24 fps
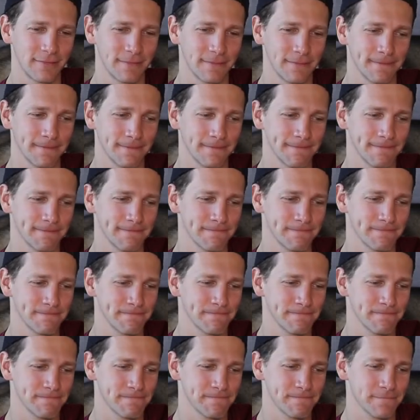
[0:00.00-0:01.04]

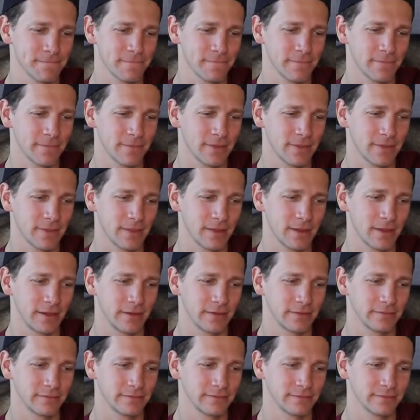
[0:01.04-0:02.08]

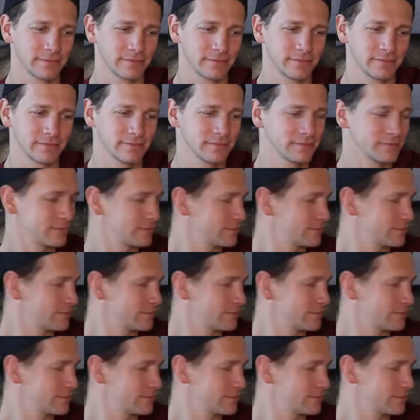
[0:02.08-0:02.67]
The person shown says nothing.